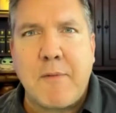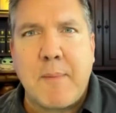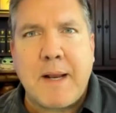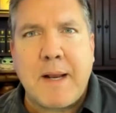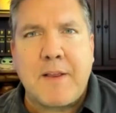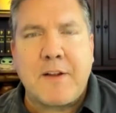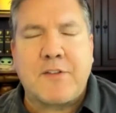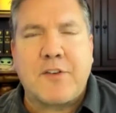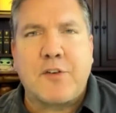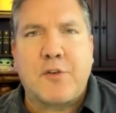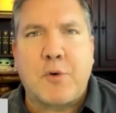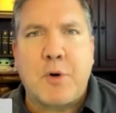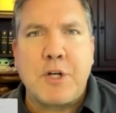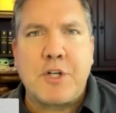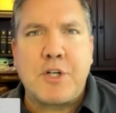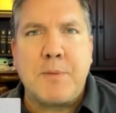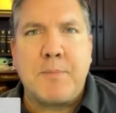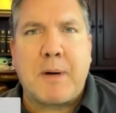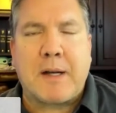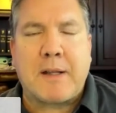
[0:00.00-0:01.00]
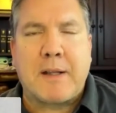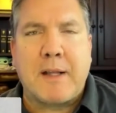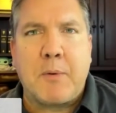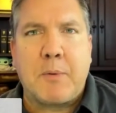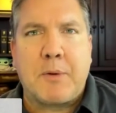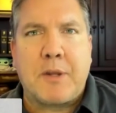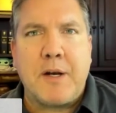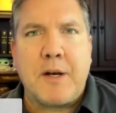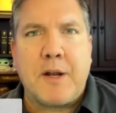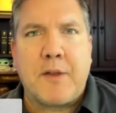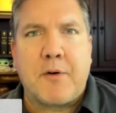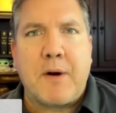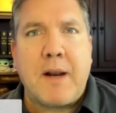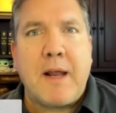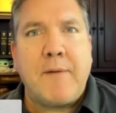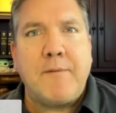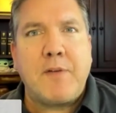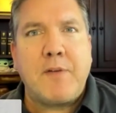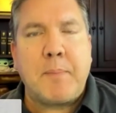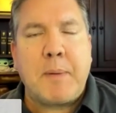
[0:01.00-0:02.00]
everybody, this is Christian Buckley with another
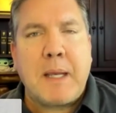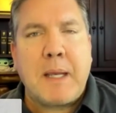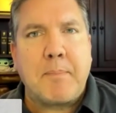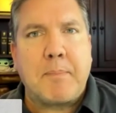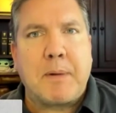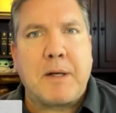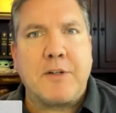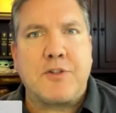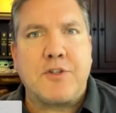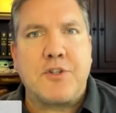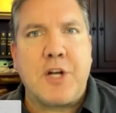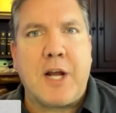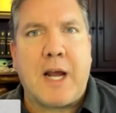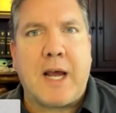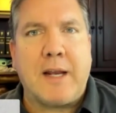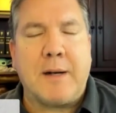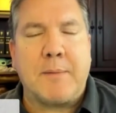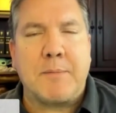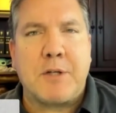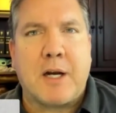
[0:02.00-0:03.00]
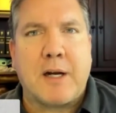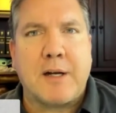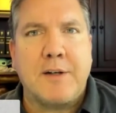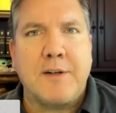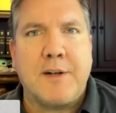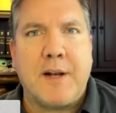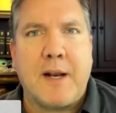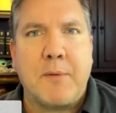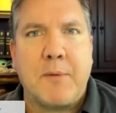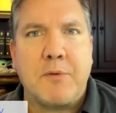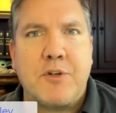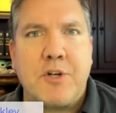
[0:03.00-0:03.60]
MVP Buzz Chat. I'm talking today